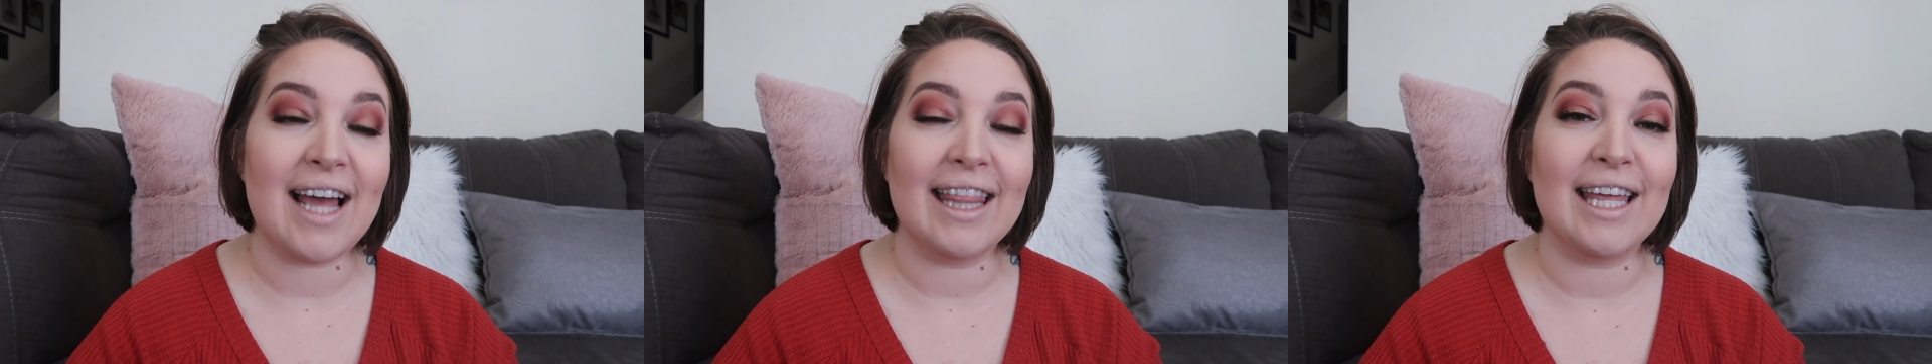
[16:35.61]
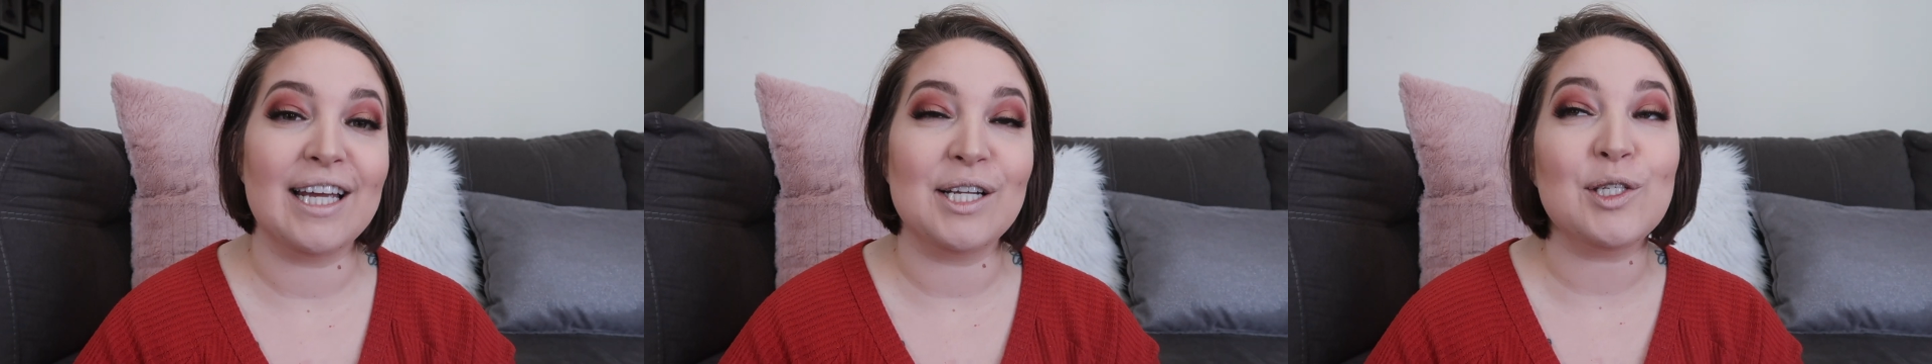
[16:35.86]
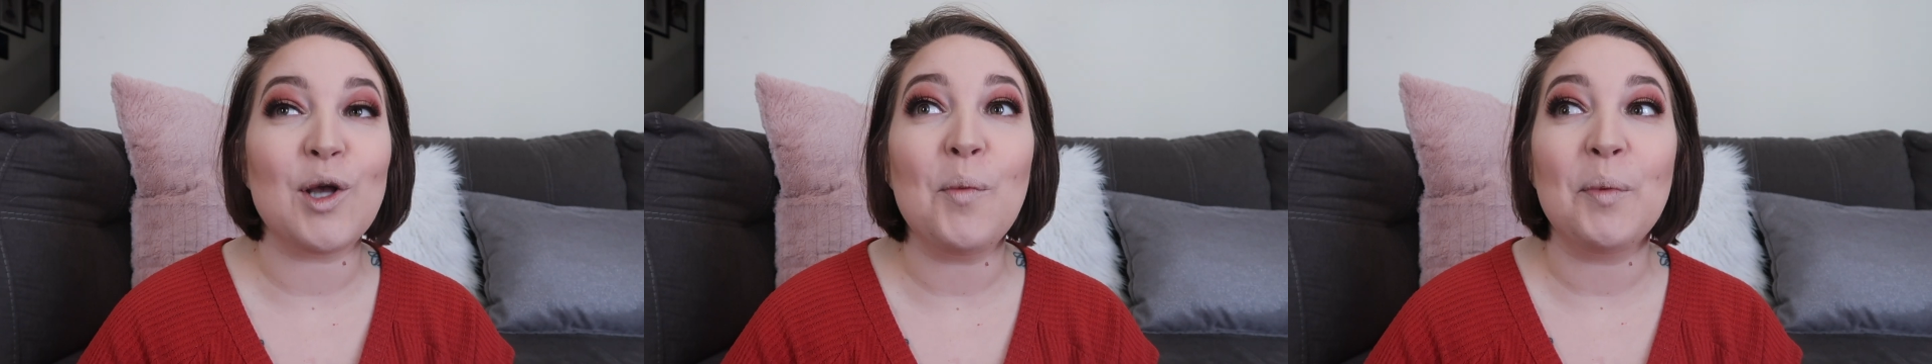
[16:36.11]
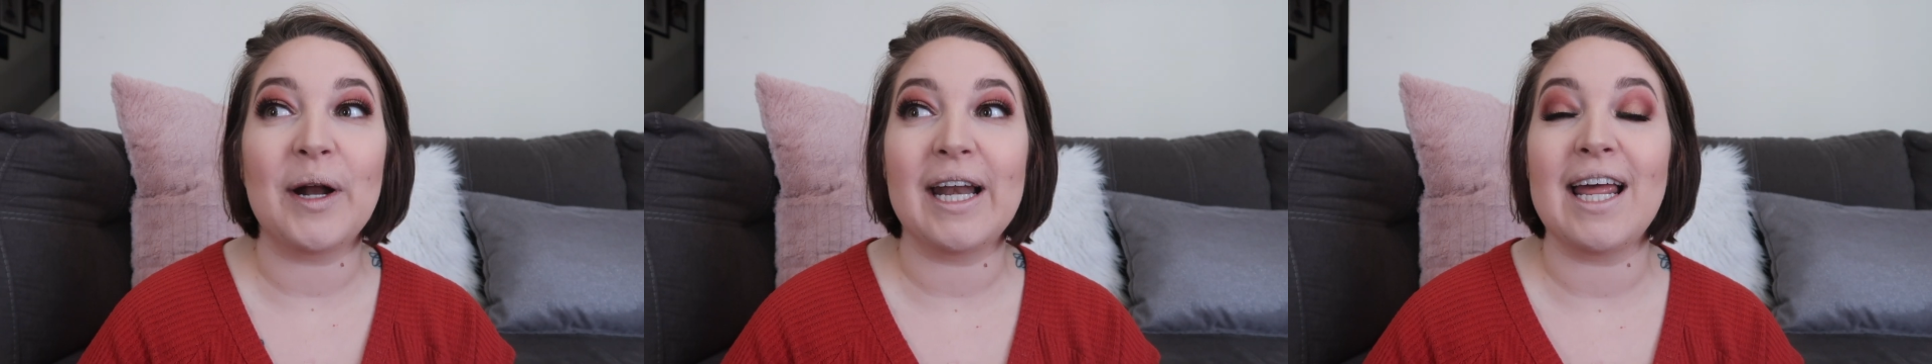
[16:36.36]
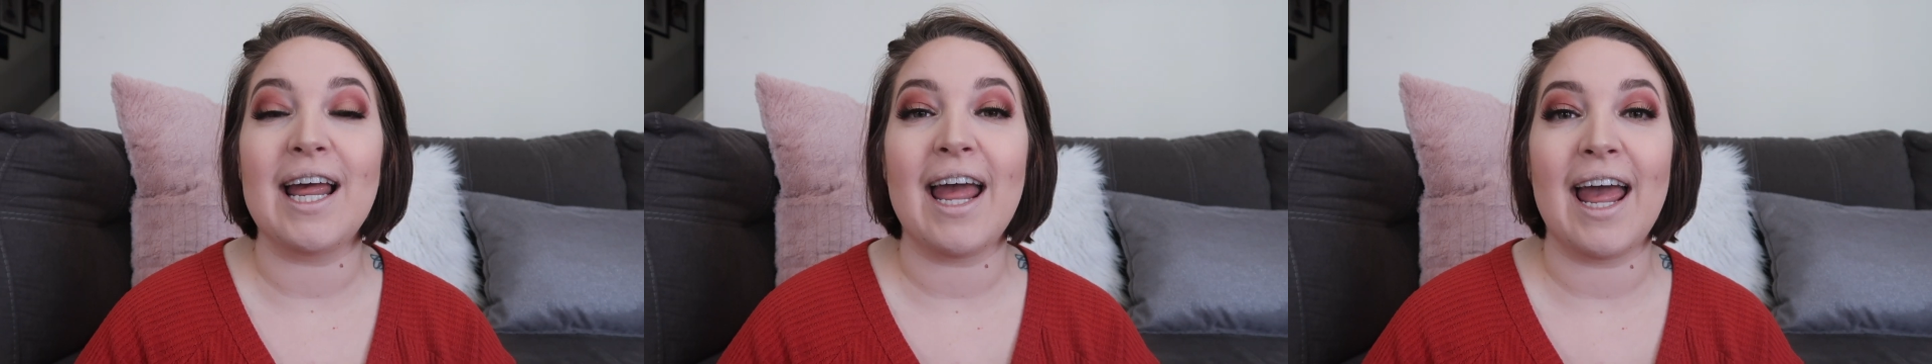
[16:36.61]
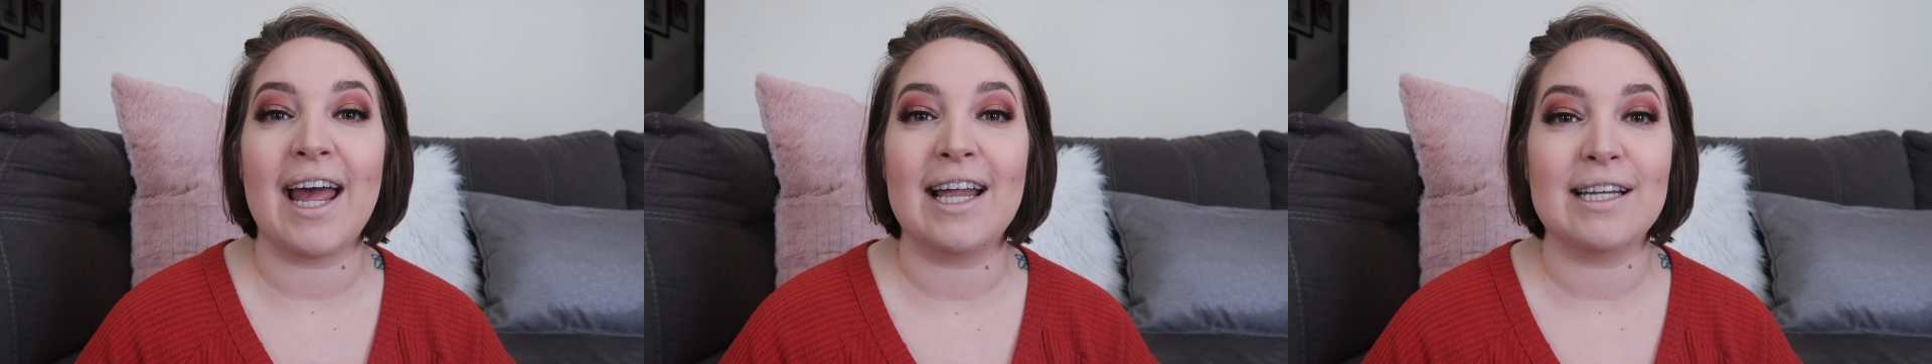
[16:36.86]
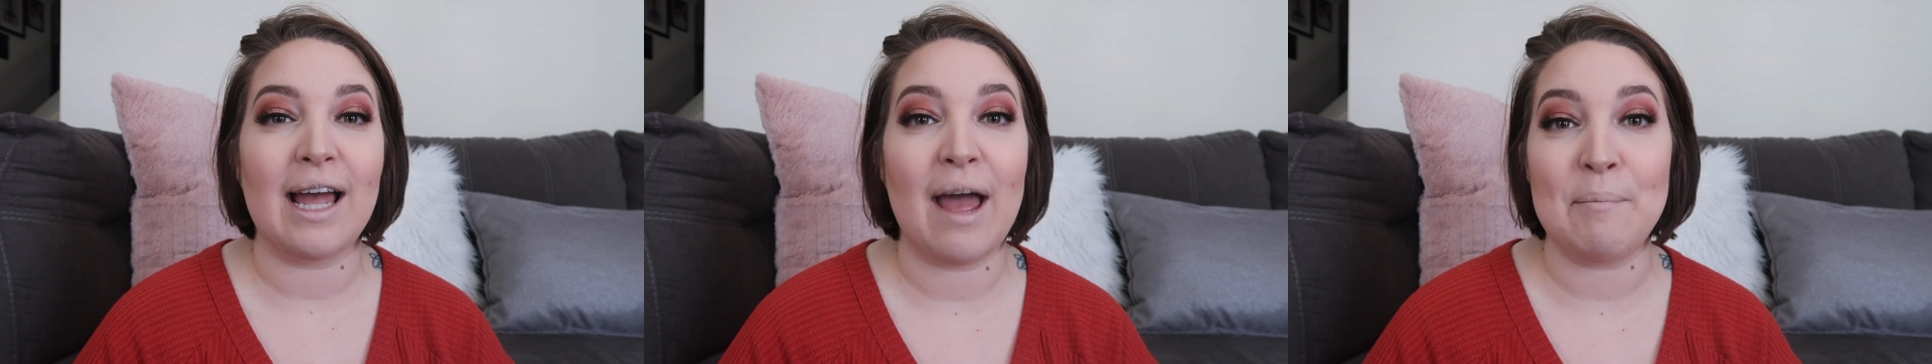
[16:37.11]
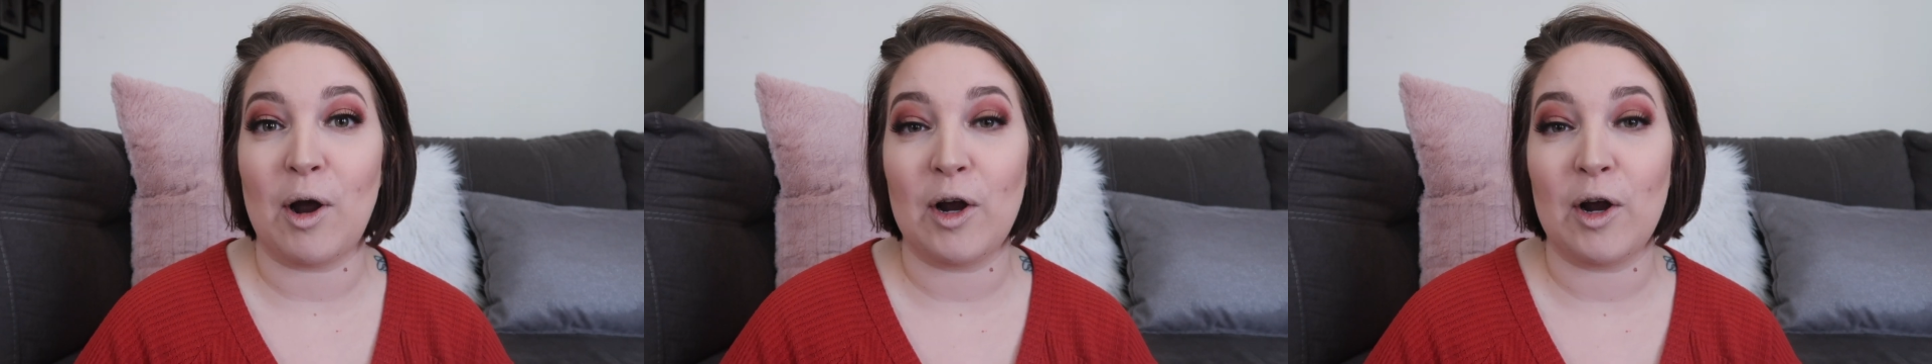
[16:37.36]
I think it's so pretty and I'm